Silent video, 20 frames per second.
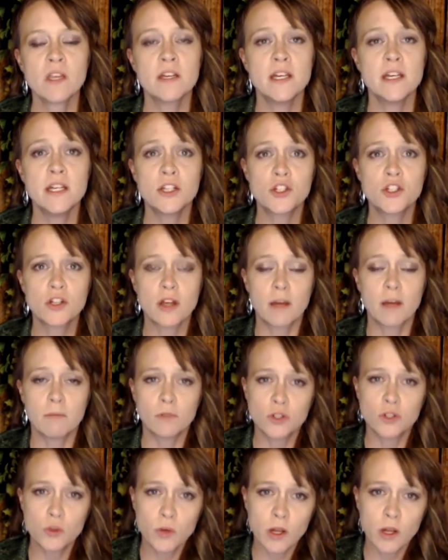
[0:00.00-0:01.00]
each
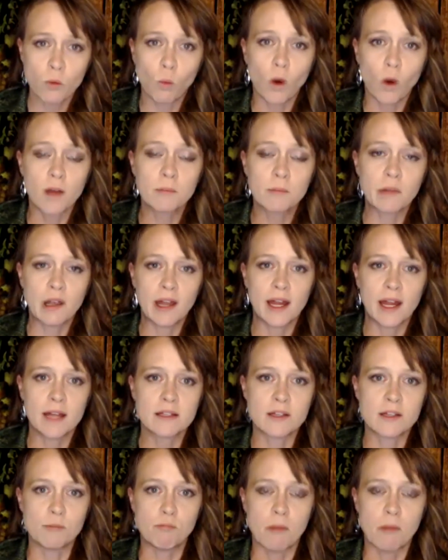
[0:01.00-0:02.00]
doing one
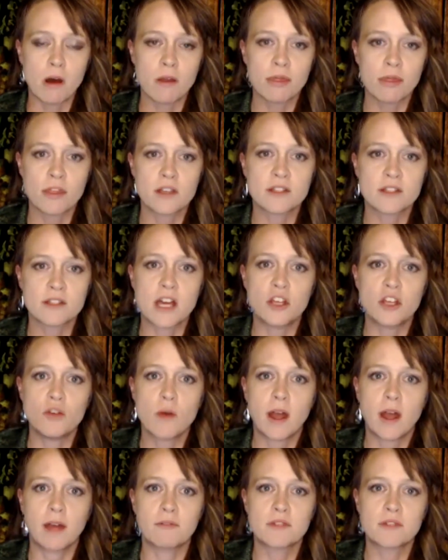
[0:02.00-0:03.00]
plant a month is that you
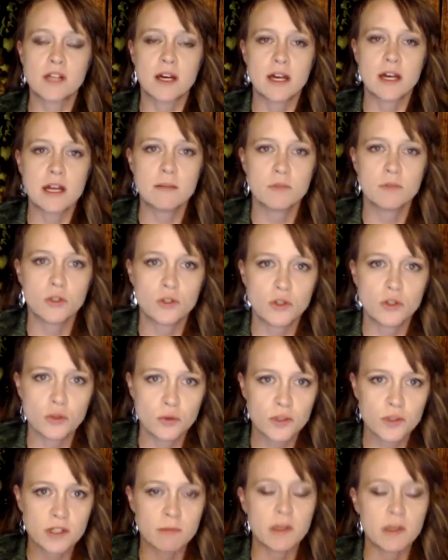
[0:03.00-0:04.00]
have time to
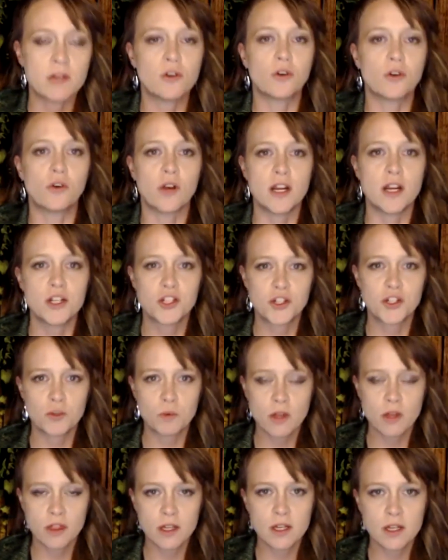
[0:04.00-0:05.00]
do some integration
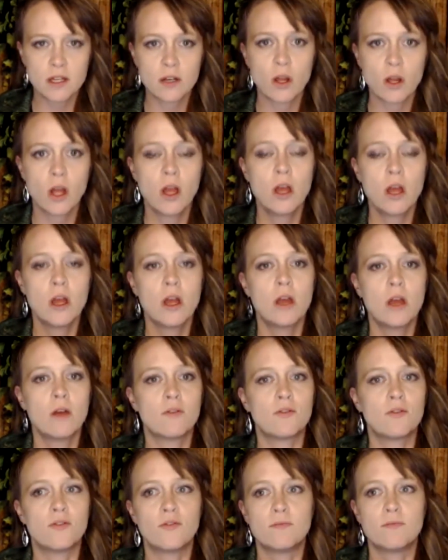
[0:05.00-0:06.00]
with it,
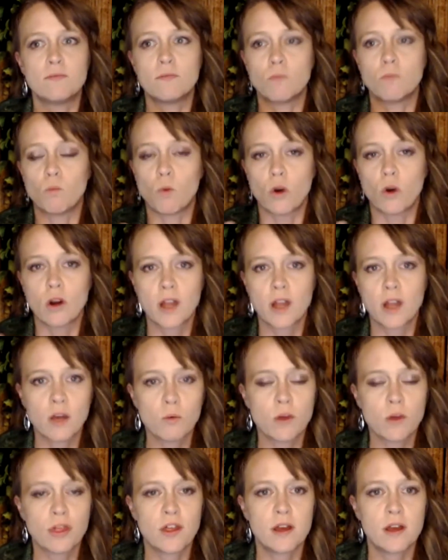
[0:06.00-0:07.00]
working
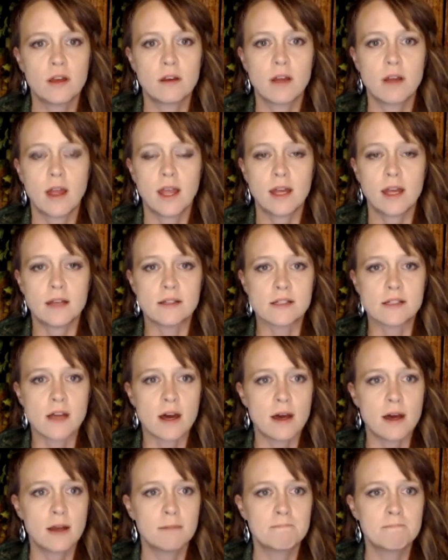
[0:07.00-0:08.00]
with it
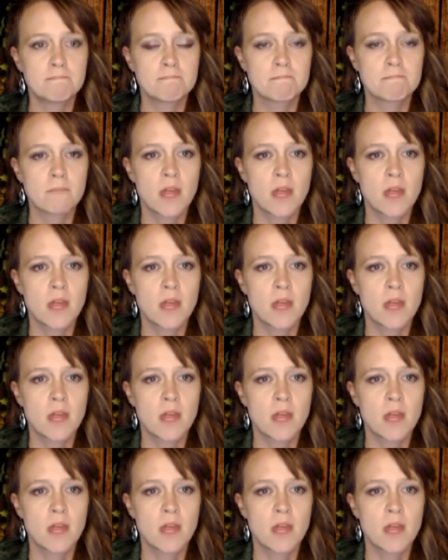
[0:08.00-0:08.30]
hands-on,